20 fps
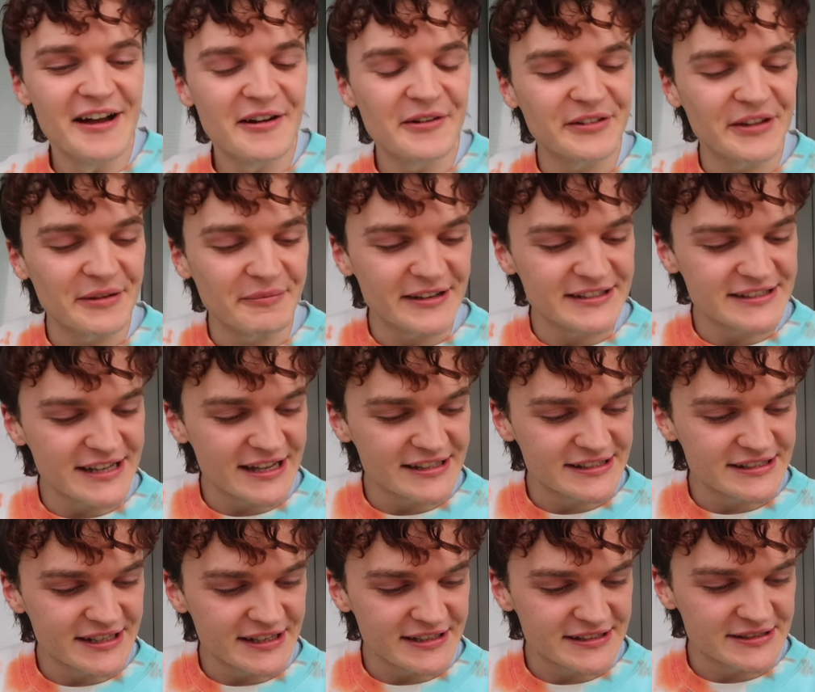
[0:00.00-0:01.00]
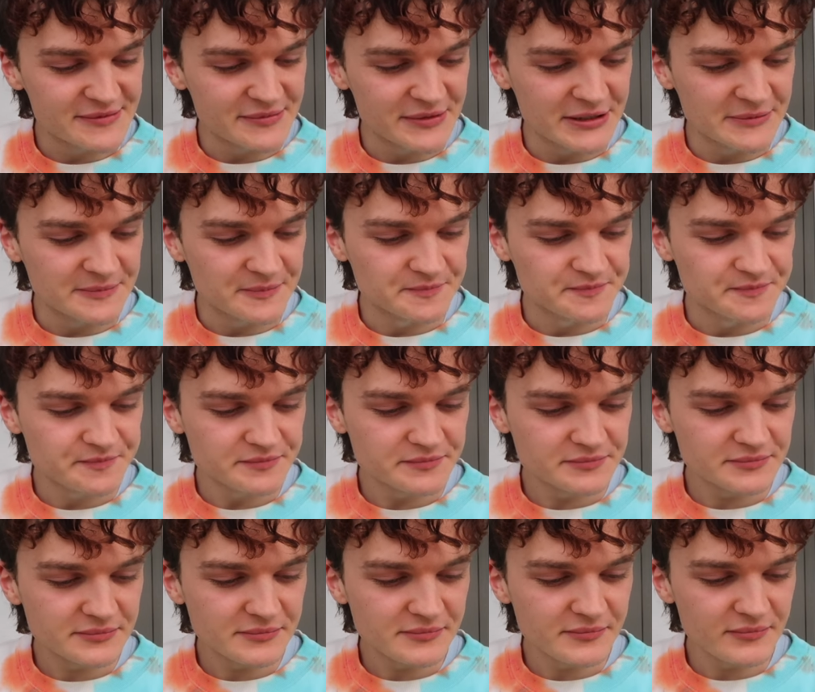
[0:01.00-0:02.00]
Hold on, my dad's texting me.
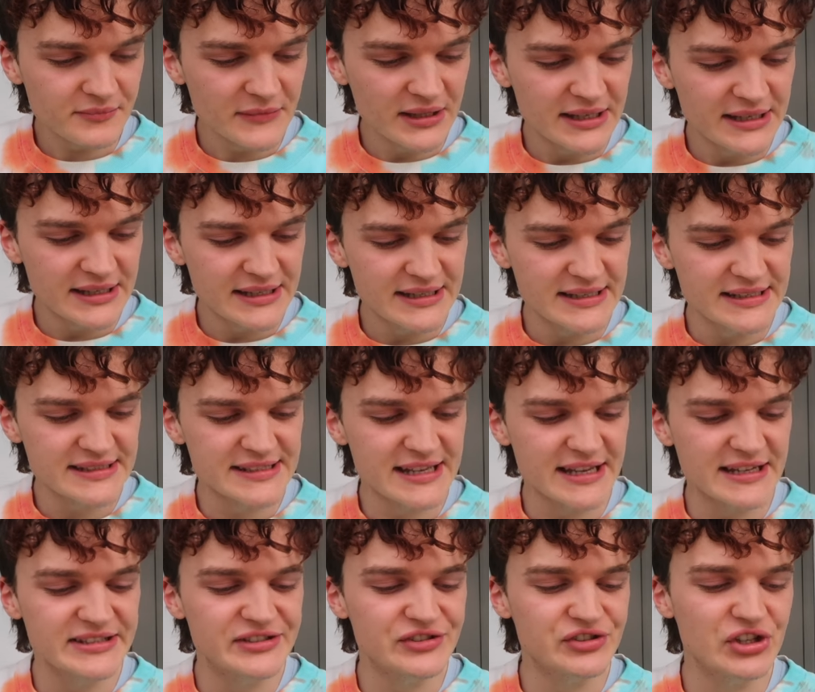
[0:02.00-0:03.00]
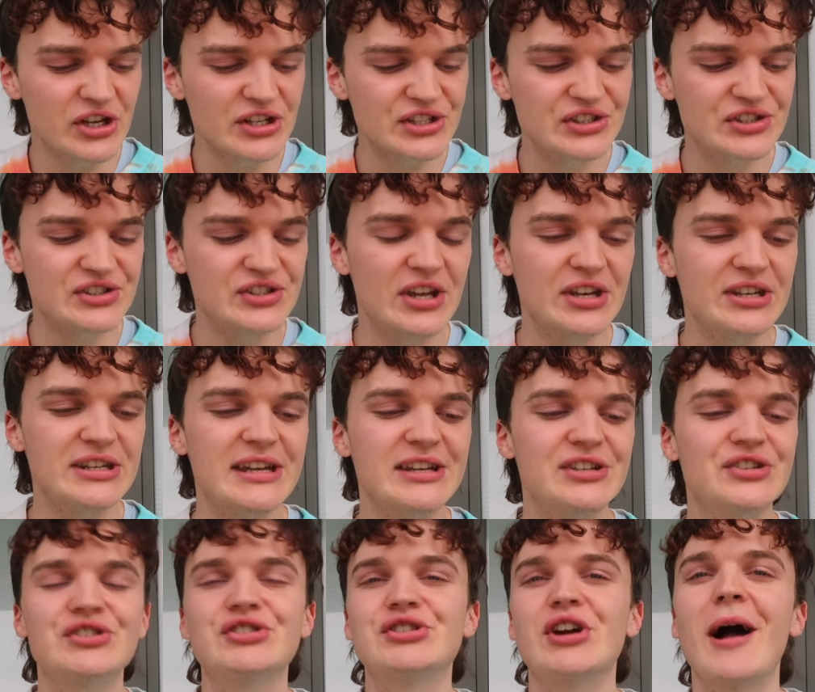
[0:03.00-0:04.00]
He said he's just Sunday
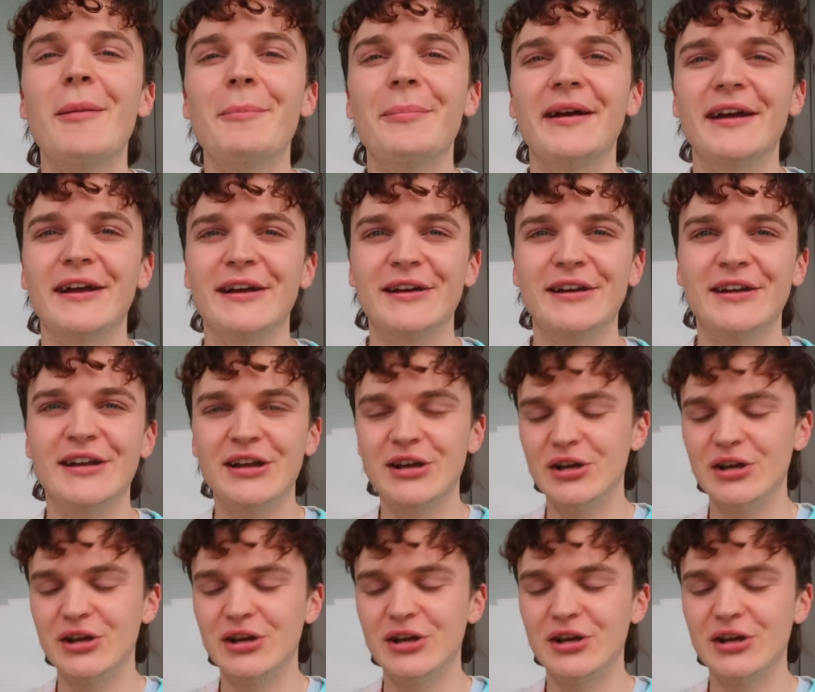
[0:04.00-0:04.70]
shopping.